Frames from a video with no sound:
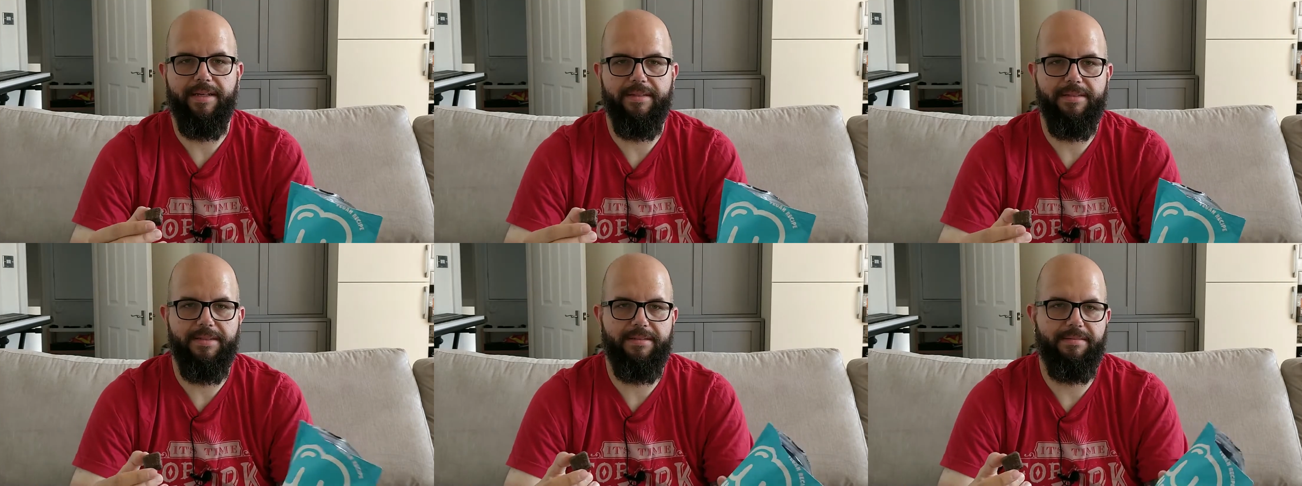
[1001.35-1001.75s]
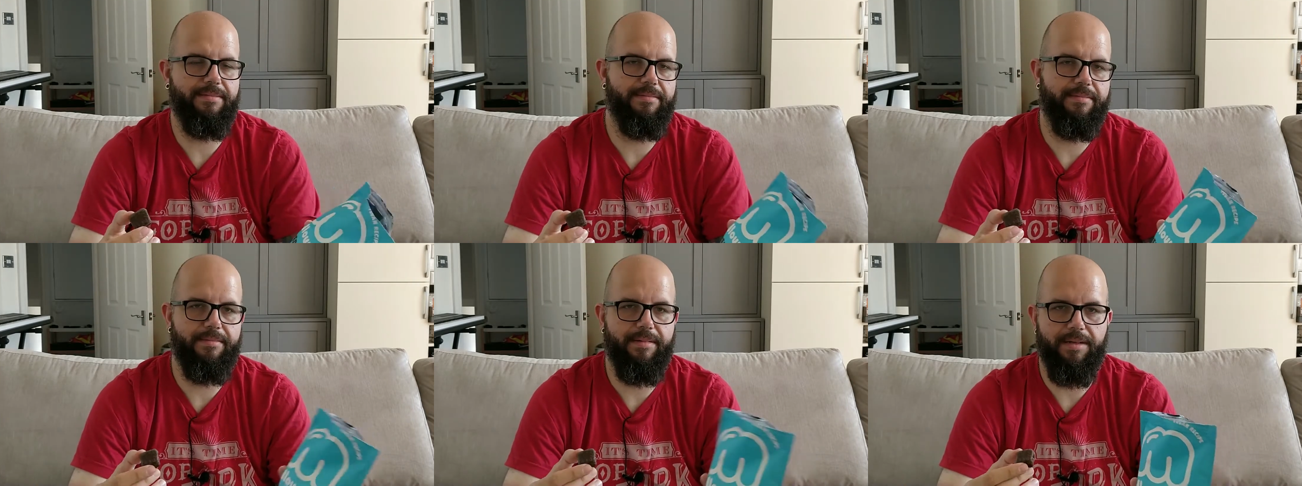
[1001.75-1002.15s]

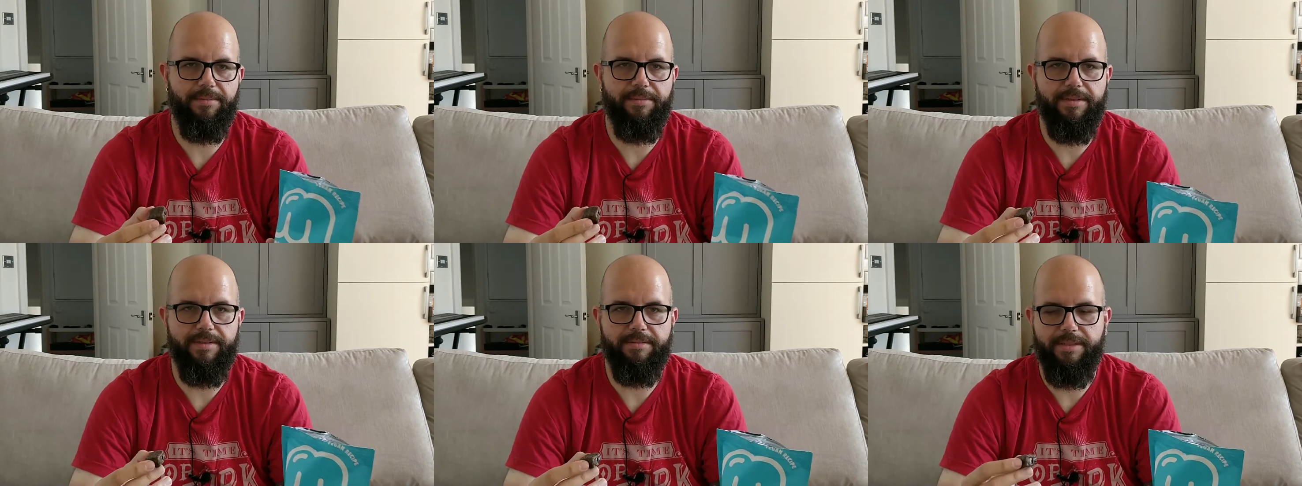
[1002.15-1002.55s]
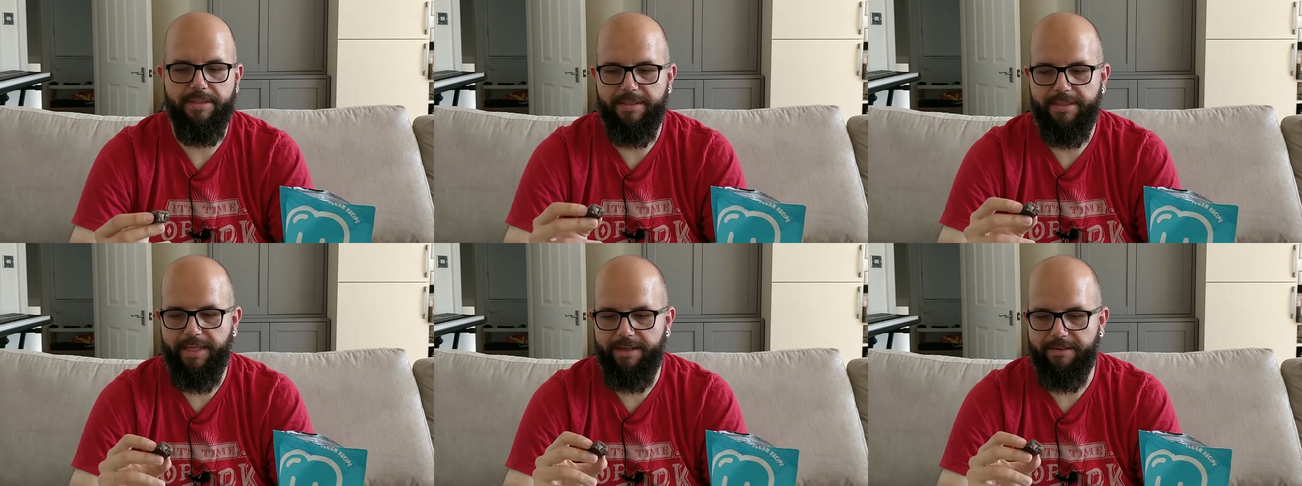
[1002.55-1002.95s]
because otherwise you'll
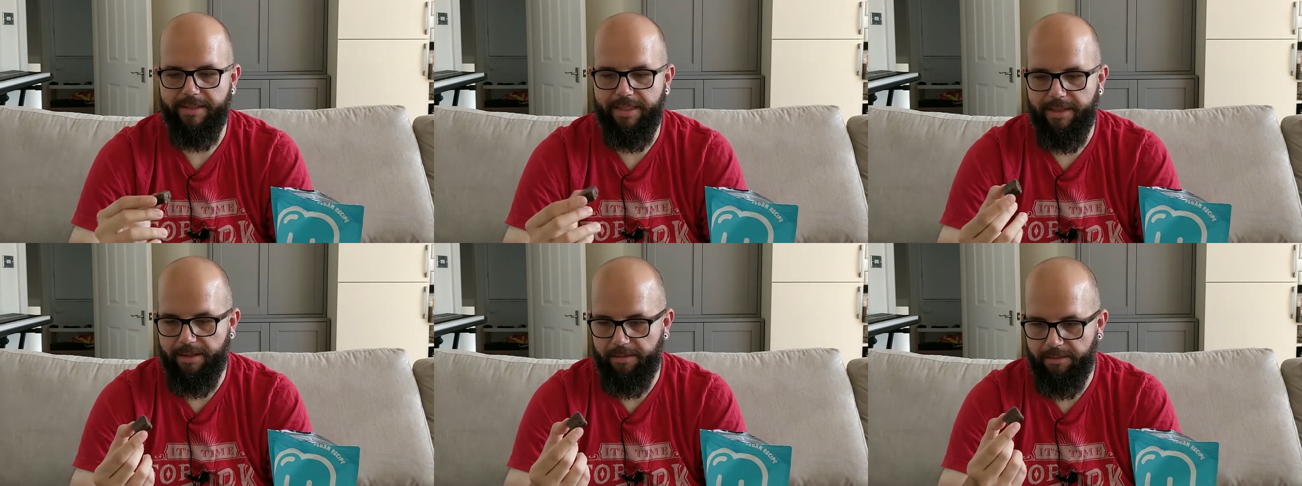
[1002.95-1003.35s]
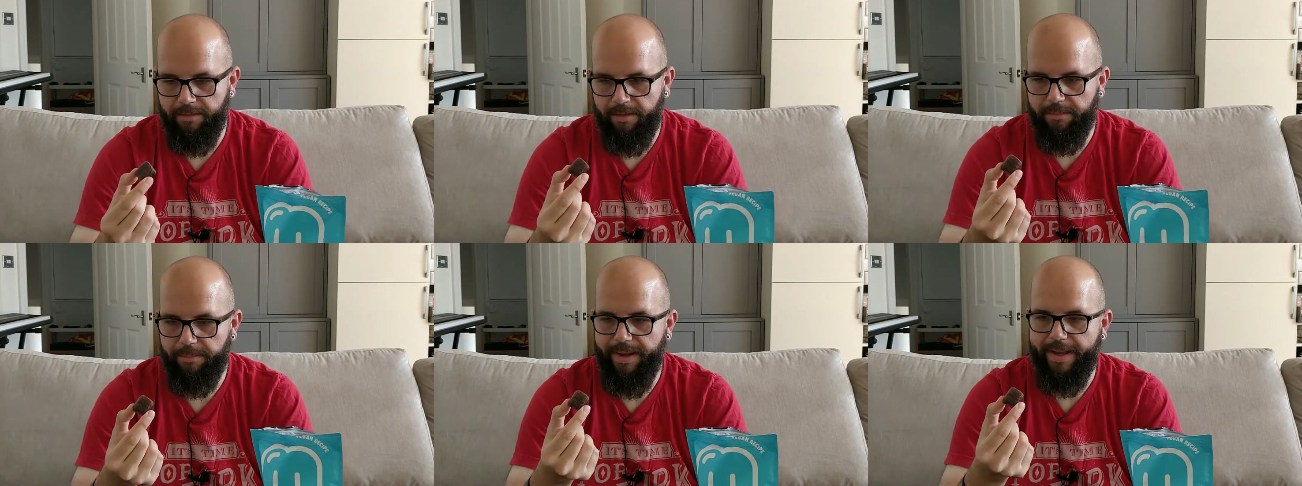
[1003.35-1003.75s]
just sit here and eat the
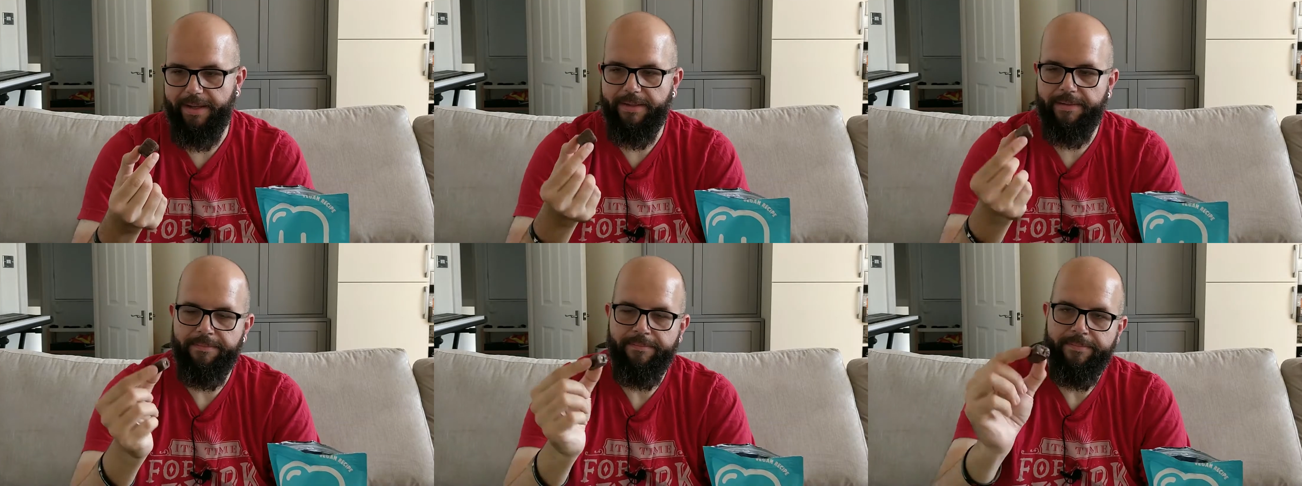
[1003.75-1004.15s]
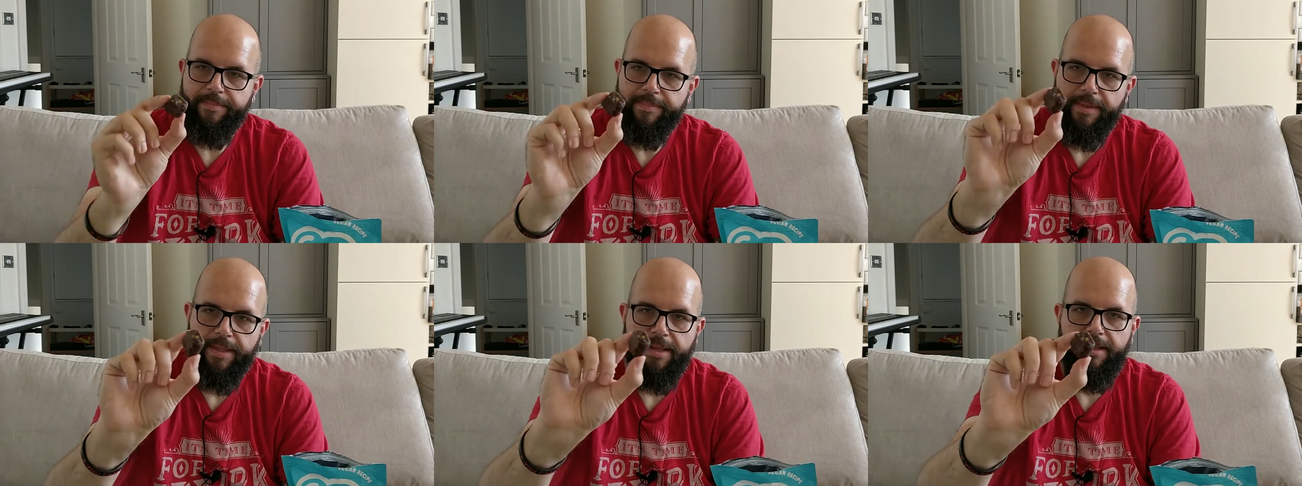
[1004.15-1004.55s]
whole bag.
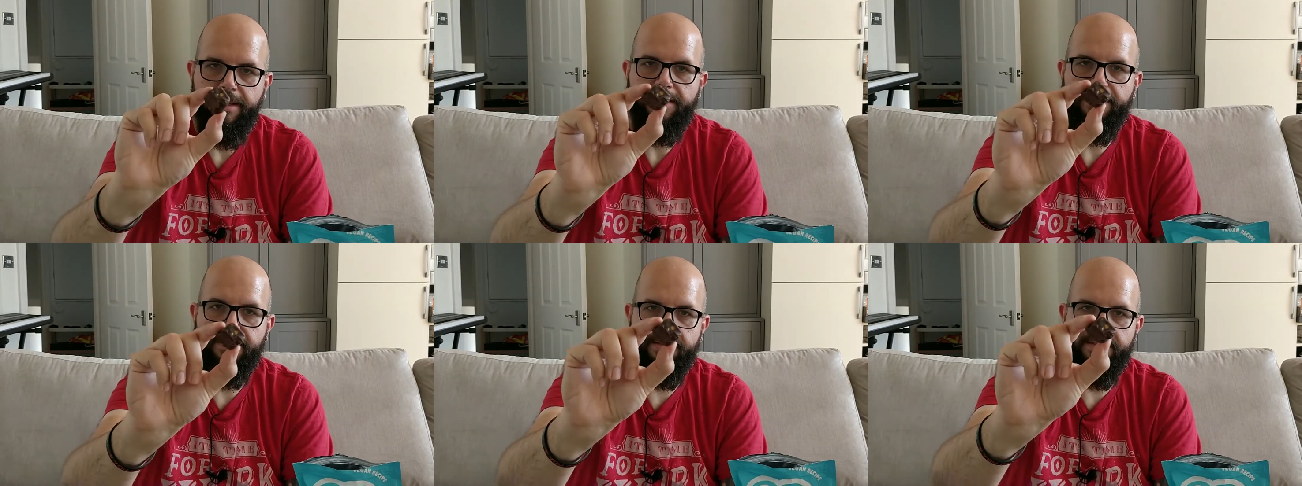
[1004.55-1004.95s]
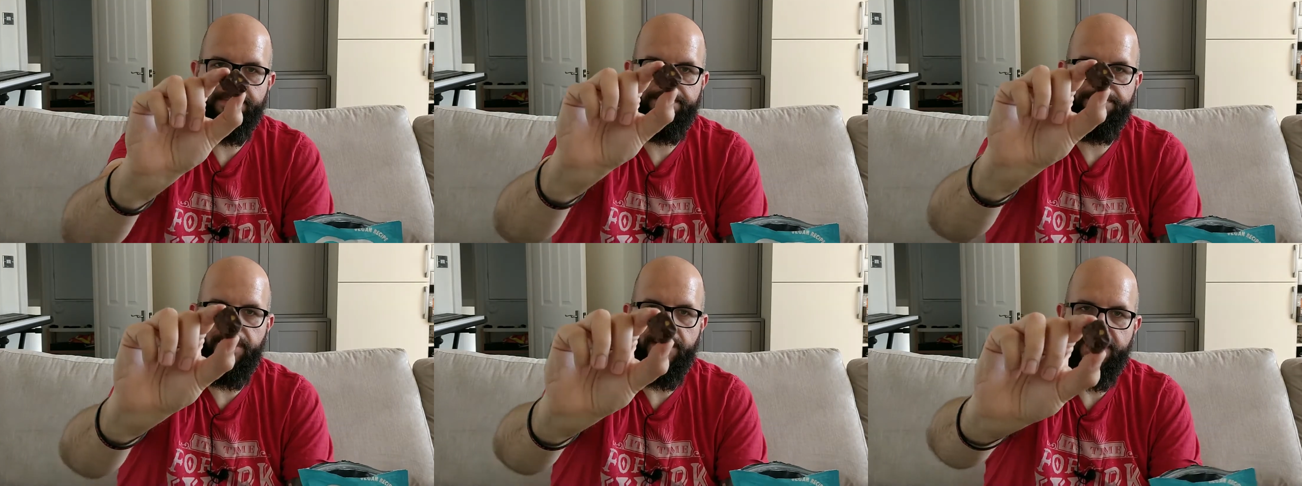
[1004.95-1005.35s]
Nice
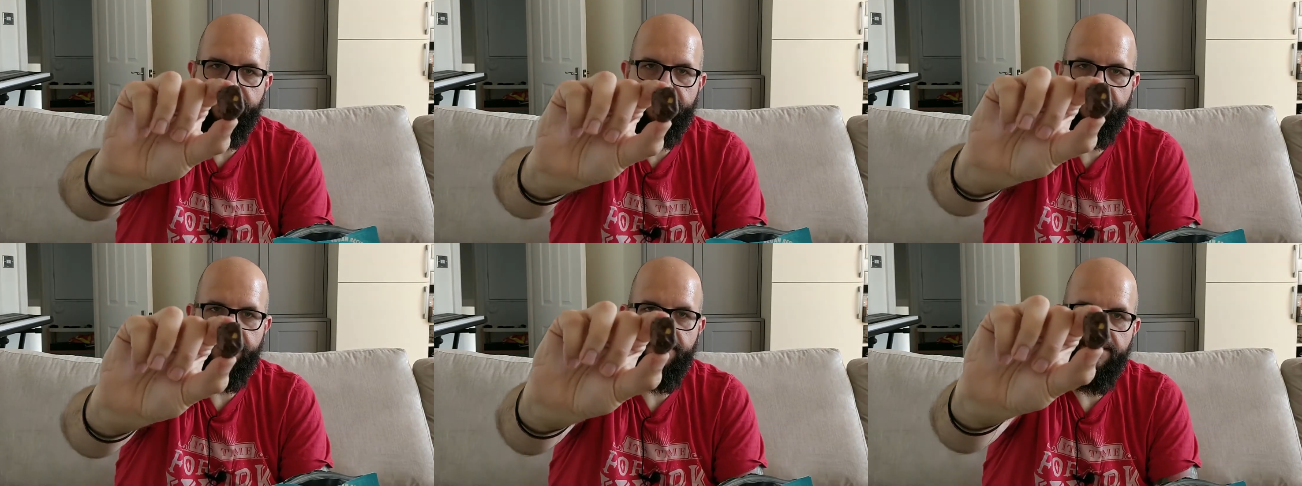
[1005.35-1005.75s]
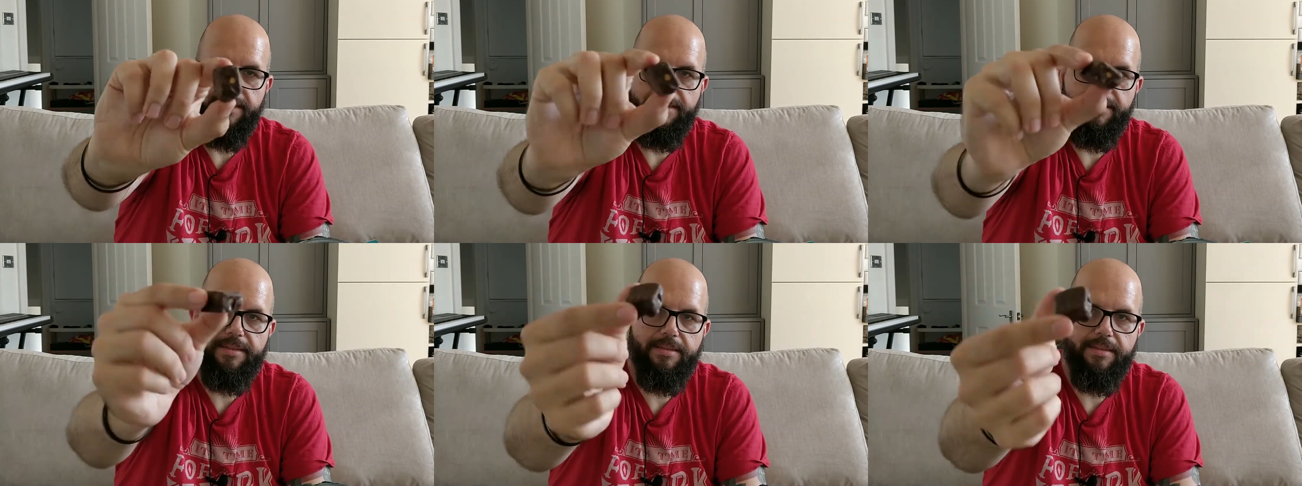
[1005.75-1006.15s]

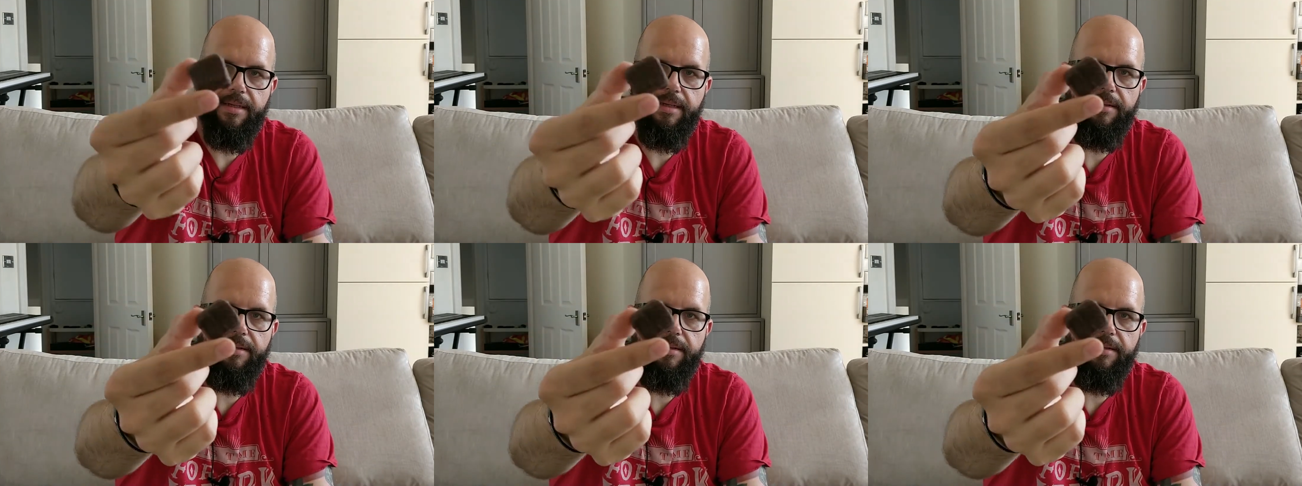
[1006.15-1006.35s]
bite-size